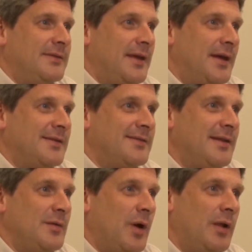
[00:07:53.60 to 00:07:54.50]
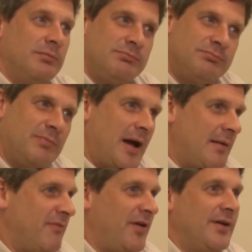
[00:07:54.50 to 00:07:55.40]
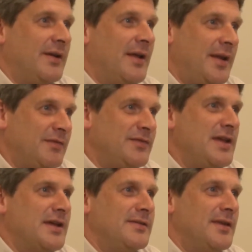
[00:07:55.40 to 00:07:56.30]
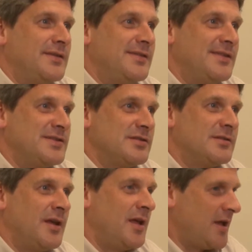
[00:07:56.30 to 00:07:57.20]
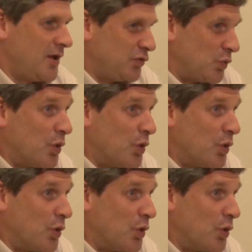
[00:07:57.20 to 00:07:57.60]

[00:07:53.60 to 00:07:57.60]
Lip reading: that I say, well, I'm very glad I've taken that decision to